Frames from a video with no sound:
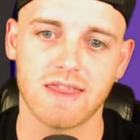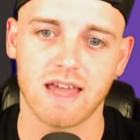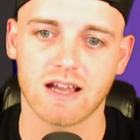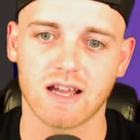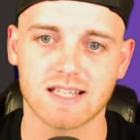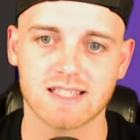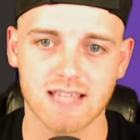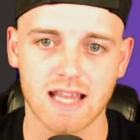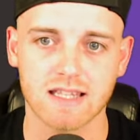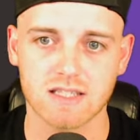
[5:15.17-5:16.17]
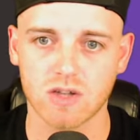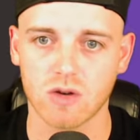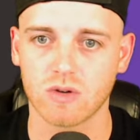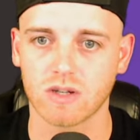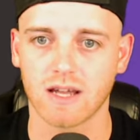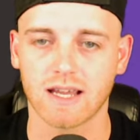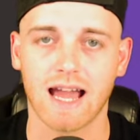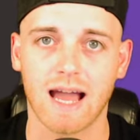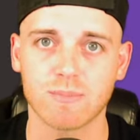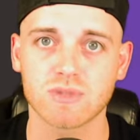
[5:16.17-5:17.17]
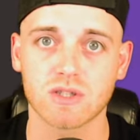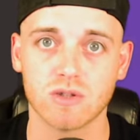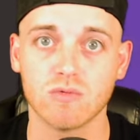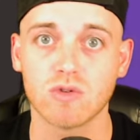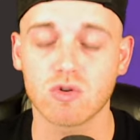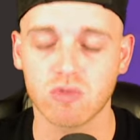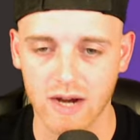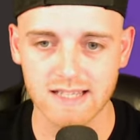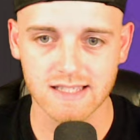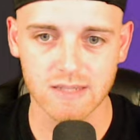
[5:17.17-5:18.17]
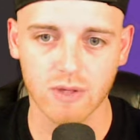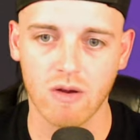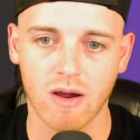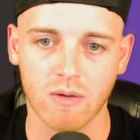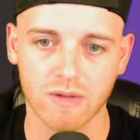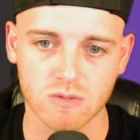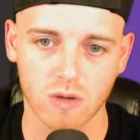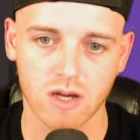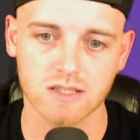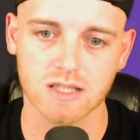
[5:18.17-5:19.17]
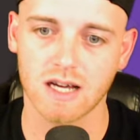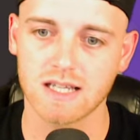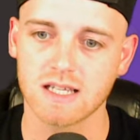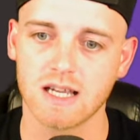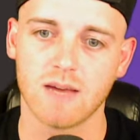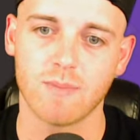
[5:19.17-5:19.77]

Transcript: they are going to send this token like absolute crazy. We know how all this works, guys.